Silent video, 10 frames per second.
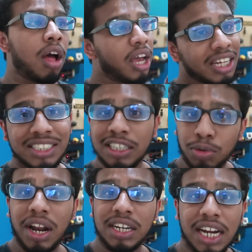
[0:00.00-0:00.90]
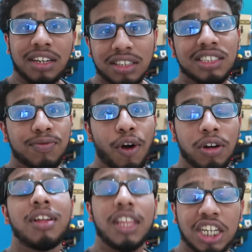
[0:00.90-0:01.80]
I guess that's what I'll title this vlog.
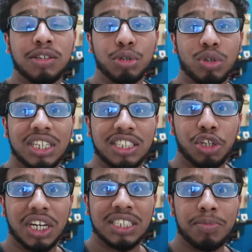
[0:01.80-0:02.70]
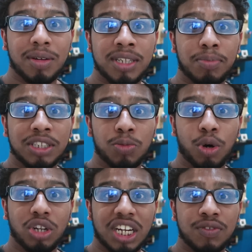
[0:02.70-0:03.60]
Thank you so much for watching. See you guys same time, same place
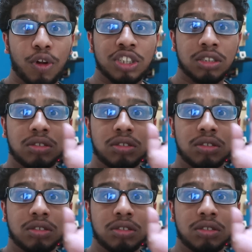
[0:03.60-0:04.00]
tomorrow on Taneshh Vlogs.